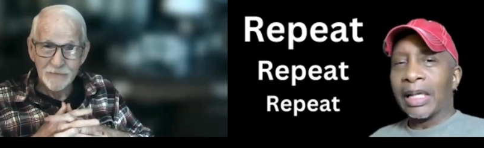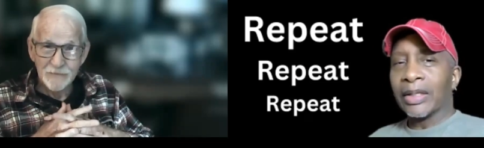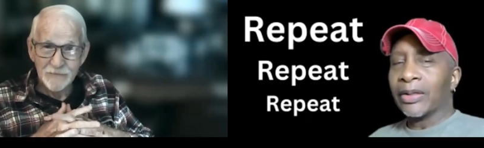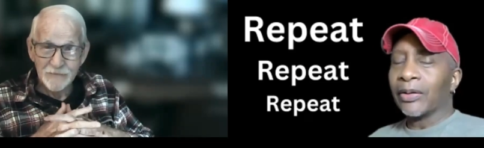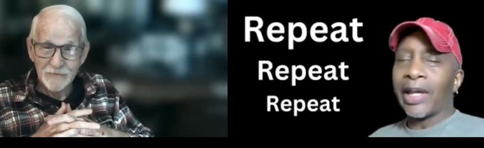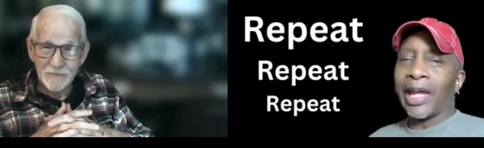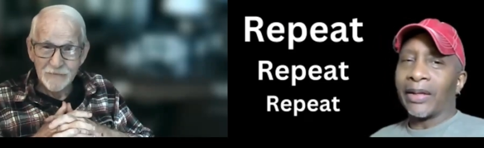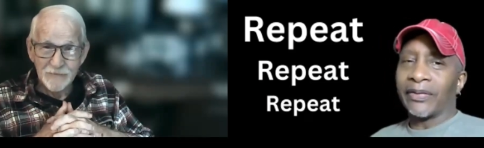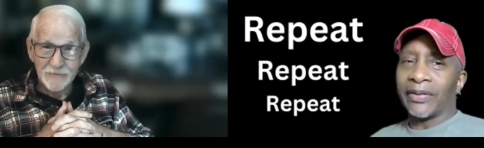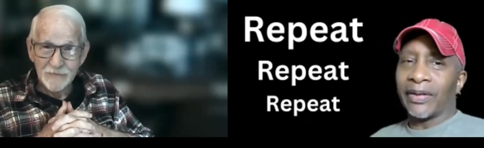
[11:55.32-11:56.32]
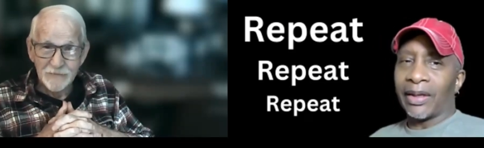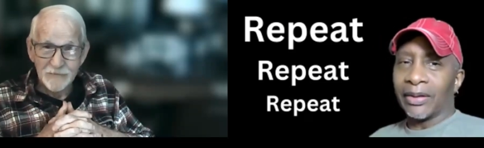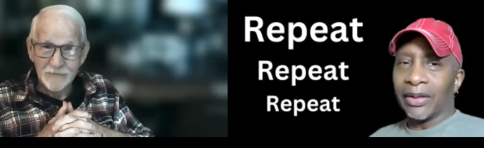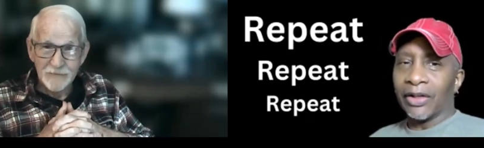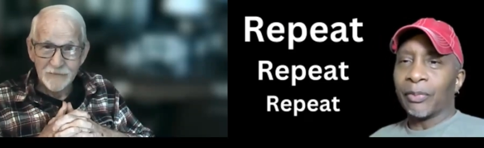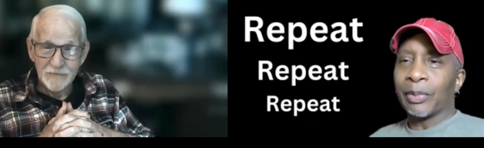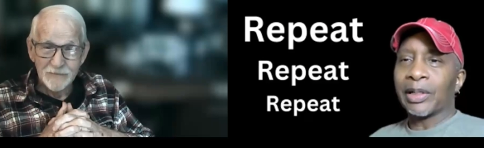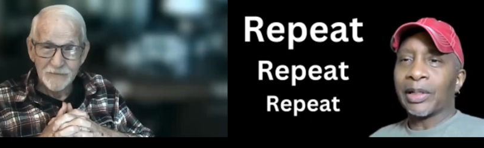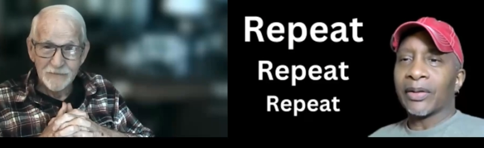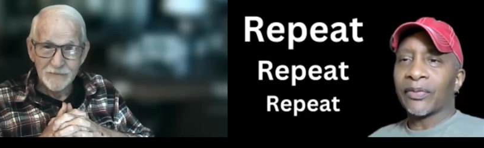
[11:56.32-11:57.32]
Speaker 1: you can't say it enough
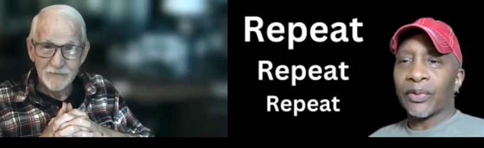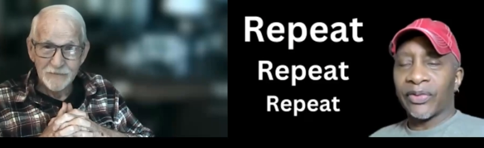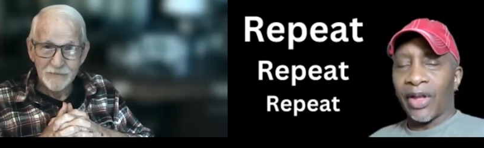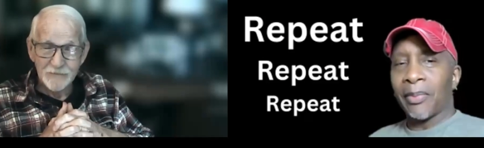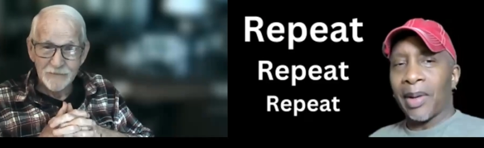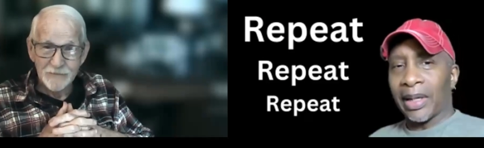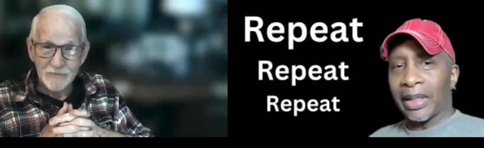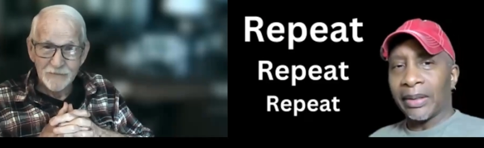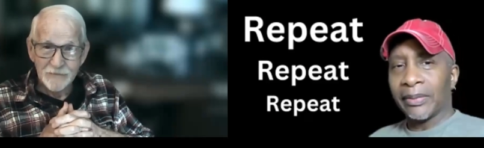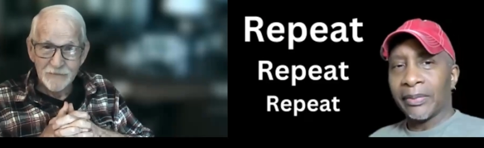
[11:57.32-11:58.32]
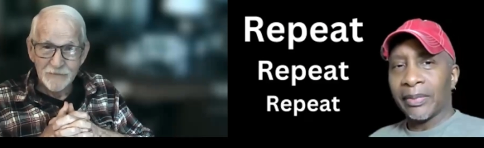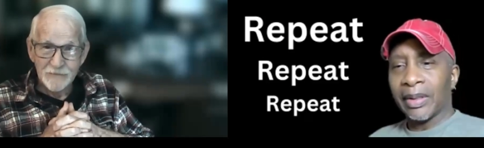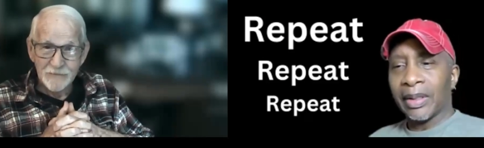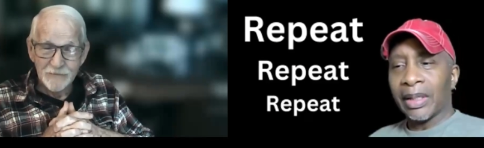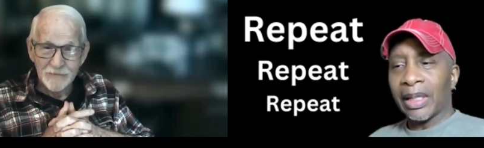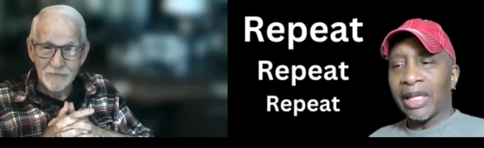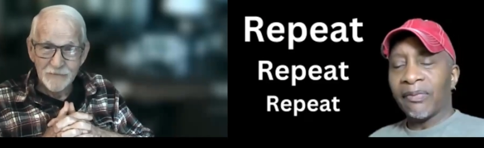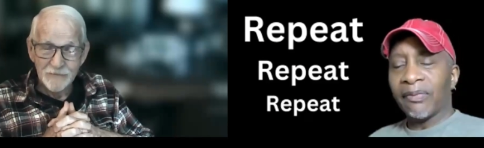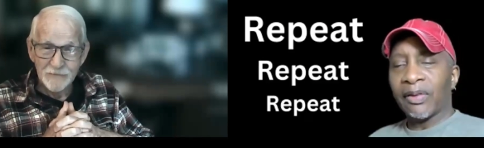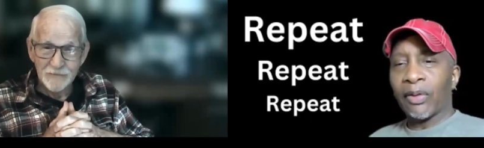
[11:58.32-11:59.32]
because for somebody even
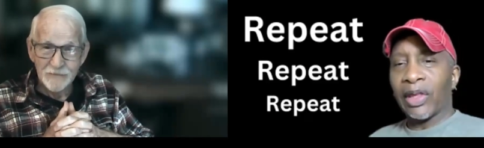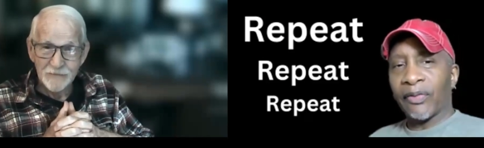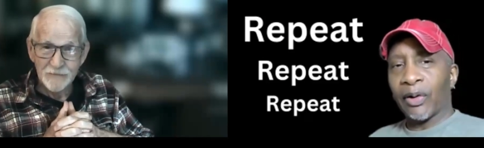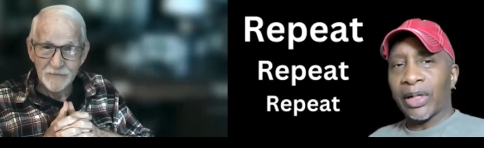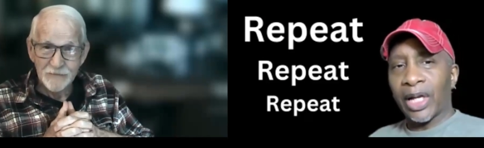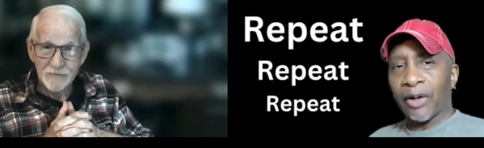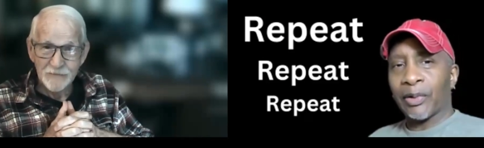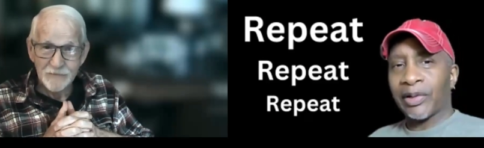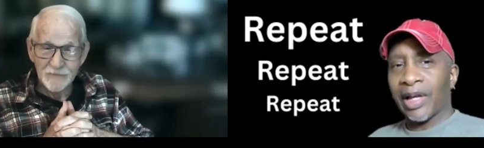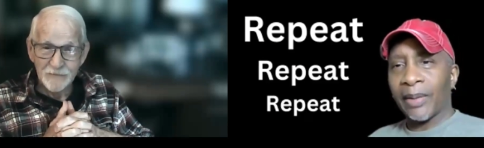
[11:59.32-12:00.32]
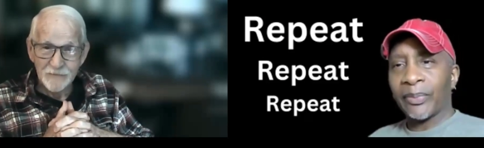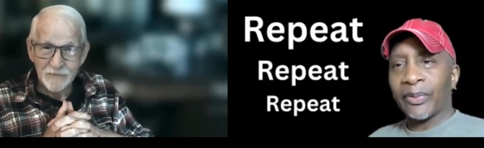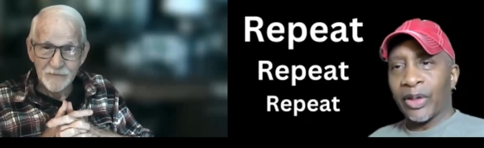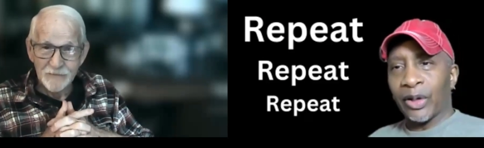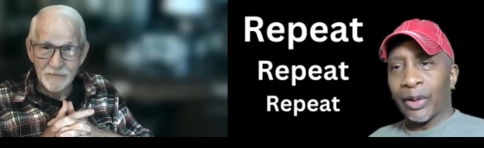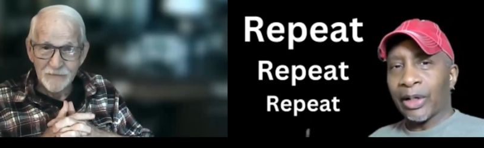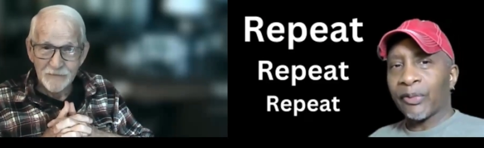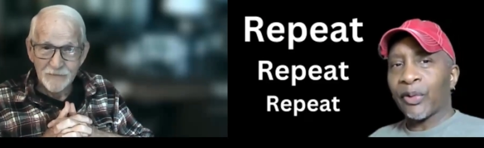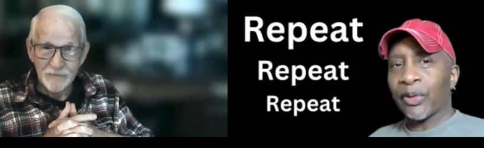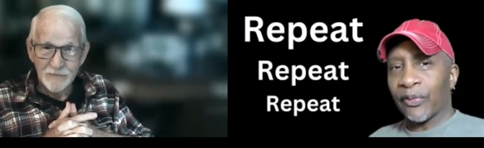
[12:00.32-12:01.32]
though they've heard it a hundred times, they'll hear
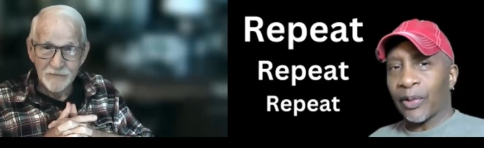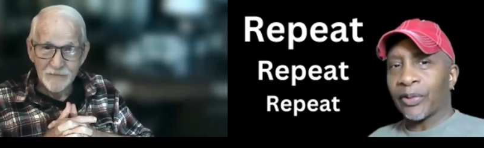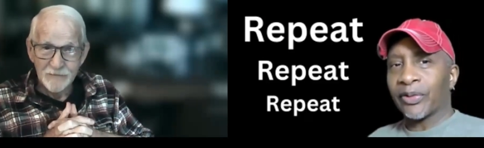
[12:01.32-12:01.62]
for the first